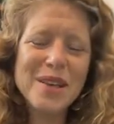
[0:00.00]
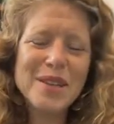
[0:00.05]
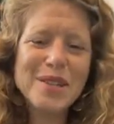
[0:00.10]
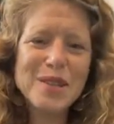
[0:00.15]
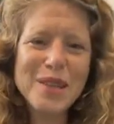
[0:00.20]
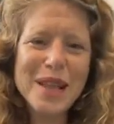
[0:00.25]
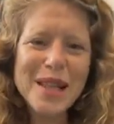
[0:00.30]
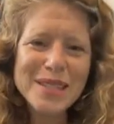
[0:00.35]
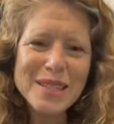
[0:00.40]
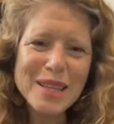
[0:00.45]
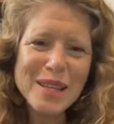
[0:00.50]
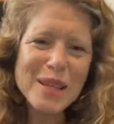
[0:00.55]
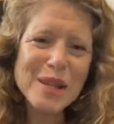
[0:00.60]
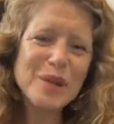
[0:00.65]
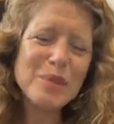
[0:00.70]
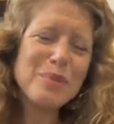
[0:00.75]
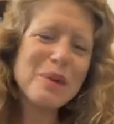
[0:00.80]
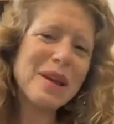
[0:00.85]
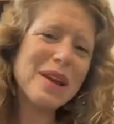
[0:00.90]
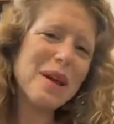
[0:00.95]
So that's a
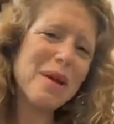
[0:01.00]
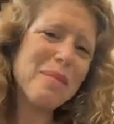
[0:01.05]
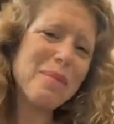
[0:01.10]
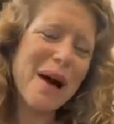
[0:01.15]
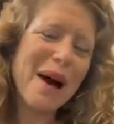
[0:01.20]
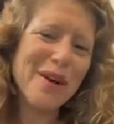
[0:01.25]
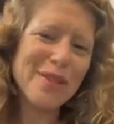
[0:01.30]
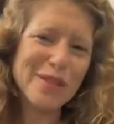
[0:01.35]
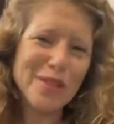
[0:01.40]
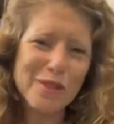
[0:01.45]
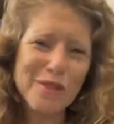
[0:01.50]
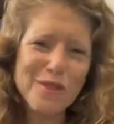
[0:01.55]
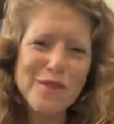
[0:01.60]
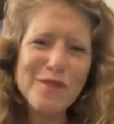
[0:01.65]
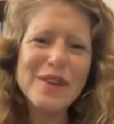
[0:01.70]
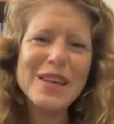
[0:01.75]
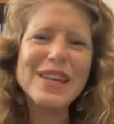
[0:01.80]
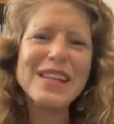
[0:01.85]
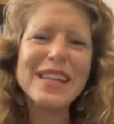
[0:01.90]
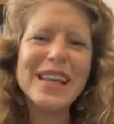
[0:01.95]
little bit about the
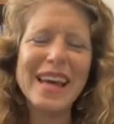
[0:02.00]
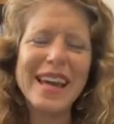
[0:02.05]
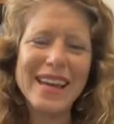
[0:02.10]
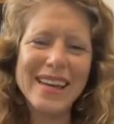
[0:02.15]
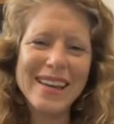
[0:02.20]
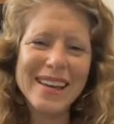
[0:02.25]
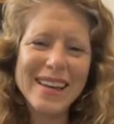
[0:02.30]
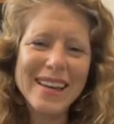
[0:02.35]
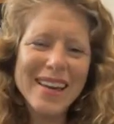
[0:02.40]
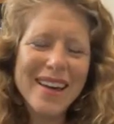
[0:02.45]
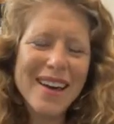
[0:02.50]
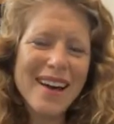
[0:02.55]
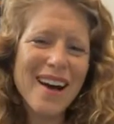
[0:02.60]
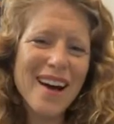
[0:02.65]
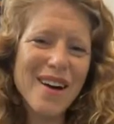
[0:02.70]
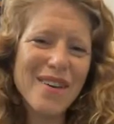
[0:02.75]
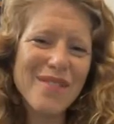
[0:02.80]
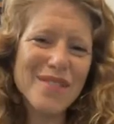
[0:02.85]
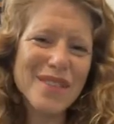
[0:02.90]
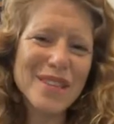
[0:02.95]
feeling
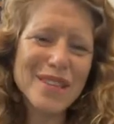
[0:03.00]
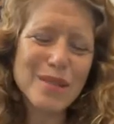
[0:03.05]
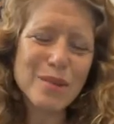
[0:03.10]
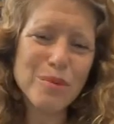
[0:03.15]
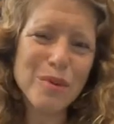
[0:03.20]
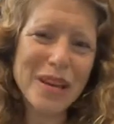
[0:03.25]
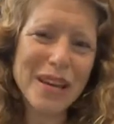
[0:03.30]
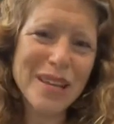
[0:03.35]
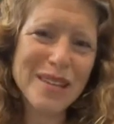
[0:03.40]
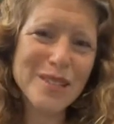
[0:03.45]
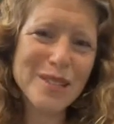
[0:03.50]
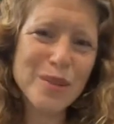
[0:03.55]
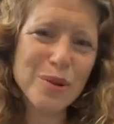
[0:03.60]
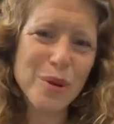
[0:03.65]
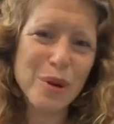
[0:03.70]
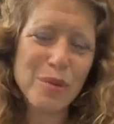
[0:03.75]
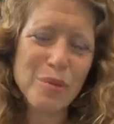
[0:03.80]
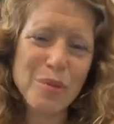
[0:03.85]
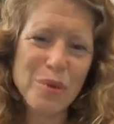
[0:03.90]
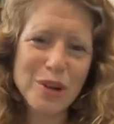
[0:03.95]
of this week's
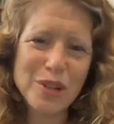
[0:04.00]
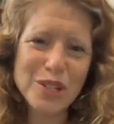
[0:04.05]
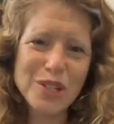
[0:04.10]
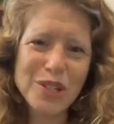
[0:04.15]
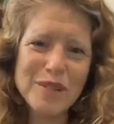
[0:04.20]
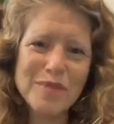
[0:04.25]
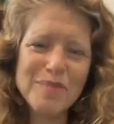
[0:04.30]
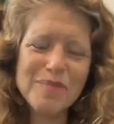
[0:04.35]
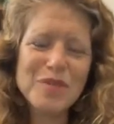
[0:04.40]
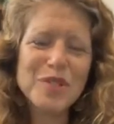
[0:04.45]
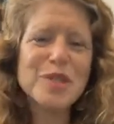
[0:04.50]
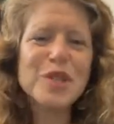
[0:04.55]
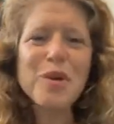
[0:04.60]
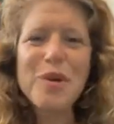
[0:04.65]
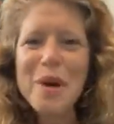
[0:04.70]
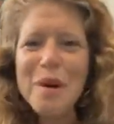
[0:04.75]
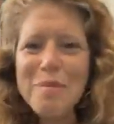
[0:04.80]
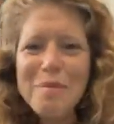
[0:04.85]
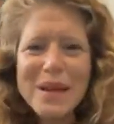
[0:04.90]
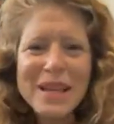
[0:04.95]
Torah portion.
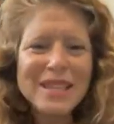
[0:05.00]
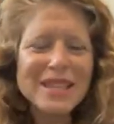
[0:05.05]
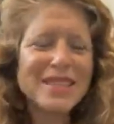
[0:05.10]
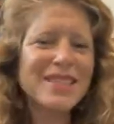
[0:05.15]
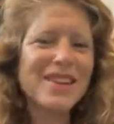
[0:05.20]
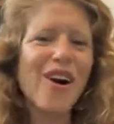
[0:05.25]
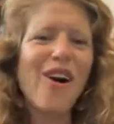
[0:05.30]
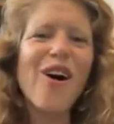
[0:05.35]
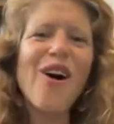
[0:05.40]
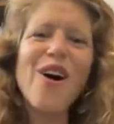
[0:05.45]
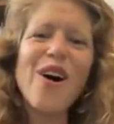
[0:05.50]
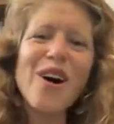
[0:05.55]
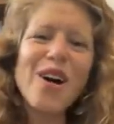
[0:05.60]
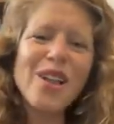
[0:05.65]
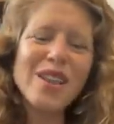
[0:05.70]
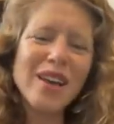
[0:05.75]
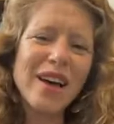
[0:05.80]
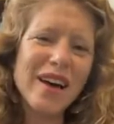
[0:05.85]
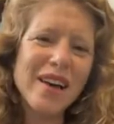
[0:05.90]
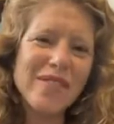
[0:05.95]
So amidst
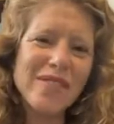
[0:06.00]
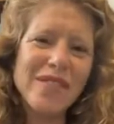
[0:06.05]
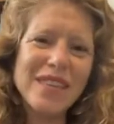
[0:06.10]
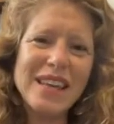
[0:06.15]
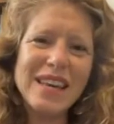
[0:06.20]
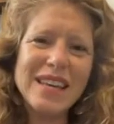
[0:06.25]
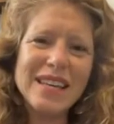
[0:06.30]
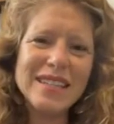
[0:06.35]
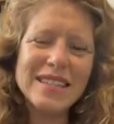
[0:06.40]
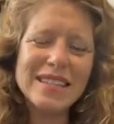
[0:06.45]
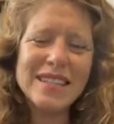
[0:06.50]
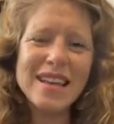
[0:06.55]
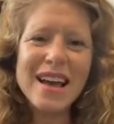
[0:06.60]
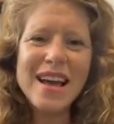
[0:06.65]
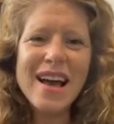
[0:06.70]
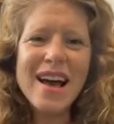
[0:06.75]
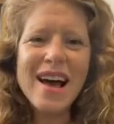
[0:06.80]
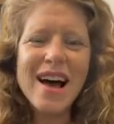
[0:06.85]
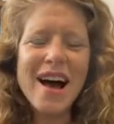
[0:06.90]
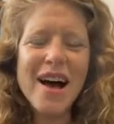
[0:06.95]
all of this
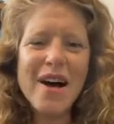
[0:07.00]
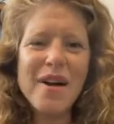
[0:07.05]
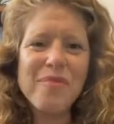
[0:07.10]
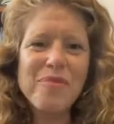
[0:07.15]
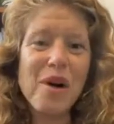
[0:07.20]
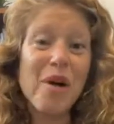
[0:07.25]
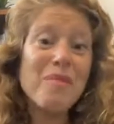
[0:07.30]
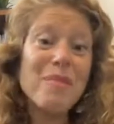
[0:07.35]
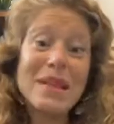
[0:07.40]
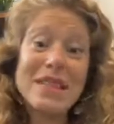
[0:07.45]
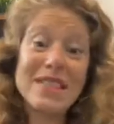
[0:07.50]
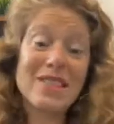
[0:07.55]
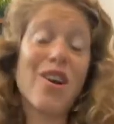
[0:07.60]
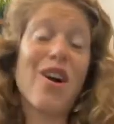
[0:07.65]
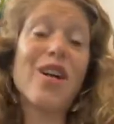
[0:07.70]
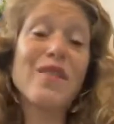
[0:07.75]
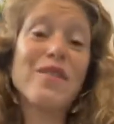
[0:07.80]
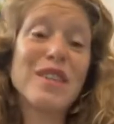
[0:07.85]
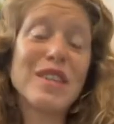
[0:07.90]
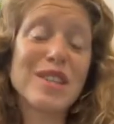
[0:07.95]

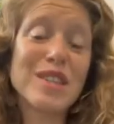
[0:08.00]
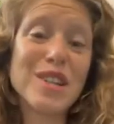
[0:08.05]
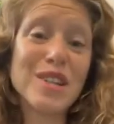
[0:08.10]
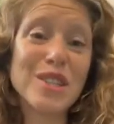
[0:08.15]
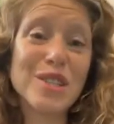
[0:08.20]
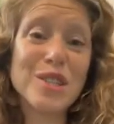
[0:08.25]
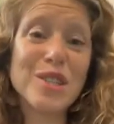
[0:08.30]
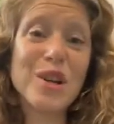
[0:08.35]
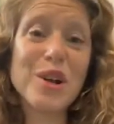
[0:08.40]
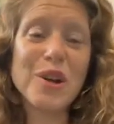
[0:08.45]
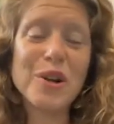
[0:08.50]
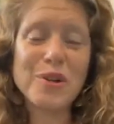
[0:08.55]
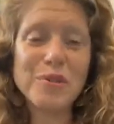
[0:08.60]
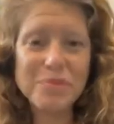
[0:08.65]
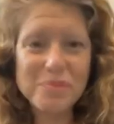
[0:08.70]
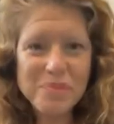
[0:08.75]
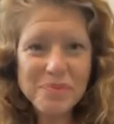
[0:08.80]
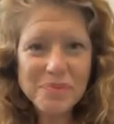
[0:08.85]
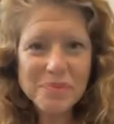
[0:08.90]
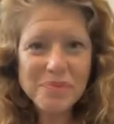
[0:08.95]

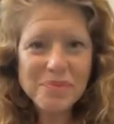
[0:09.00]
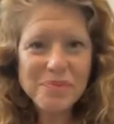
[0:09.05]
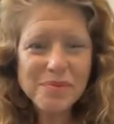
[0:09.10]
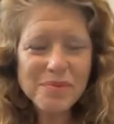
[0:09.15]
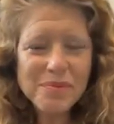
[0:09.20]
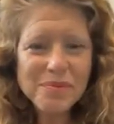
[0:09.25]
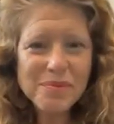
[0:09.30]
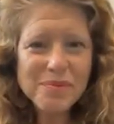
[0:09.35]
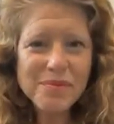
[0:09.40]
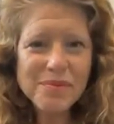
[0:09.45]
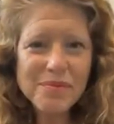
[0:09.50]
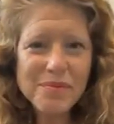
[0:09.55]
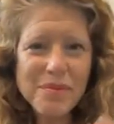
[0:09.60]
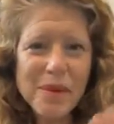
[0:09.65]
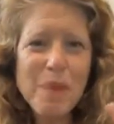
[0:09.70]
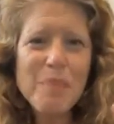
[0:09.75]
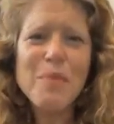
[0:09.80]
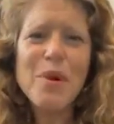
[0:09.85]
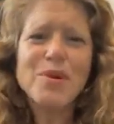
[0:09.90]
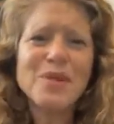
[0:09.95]
concern,
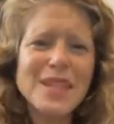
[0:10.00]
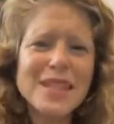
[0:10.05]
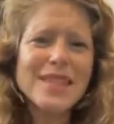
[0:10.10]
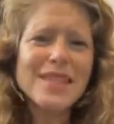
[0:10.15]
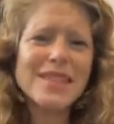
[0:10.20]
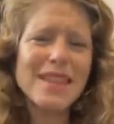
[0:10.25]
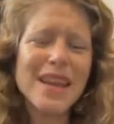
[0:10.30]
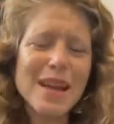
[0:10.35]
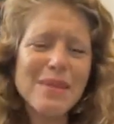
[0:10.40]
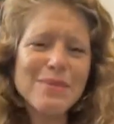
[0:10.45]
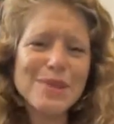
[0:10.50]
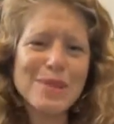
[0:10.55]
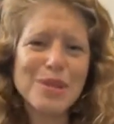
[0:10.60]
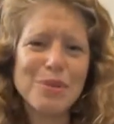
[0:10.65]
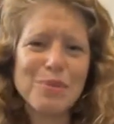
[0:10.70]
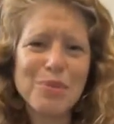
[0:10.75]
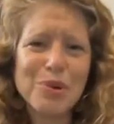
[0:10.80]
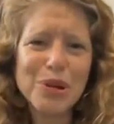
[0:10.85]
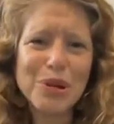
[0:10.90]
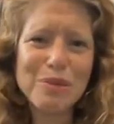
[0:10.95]
Moses attempts
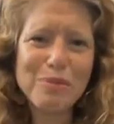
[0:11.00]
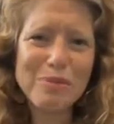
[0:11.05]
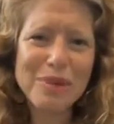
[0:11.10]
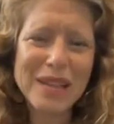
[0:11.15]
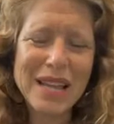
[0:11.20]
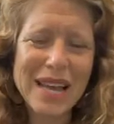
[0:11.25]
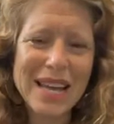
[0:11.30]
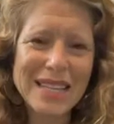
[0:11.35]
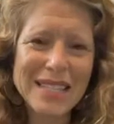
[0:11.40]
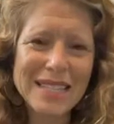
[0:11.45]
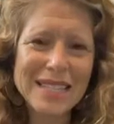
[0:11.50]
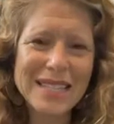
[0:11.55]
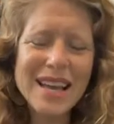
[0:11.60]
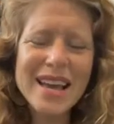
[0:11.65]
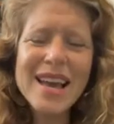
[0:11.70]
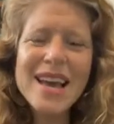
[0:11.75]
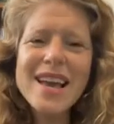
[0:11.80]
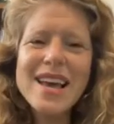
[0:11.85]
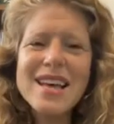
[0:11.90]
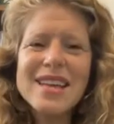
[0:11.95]
to put in place
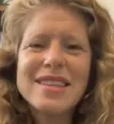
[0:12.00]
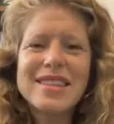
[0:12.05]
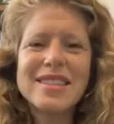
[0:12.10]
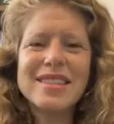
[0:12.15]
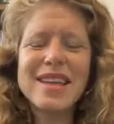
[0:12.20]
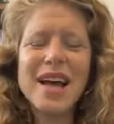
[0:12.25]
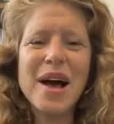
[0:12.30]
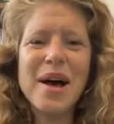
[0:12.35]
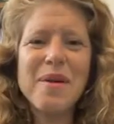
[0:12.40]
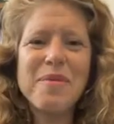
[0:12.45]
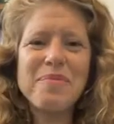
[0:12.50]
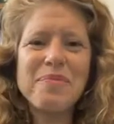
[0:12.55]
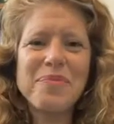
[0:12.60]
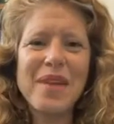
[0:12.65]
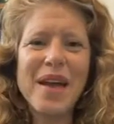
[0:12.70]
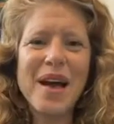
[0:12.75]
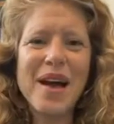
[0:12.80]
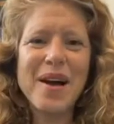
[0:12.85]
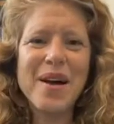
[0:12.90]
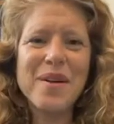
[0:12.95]
some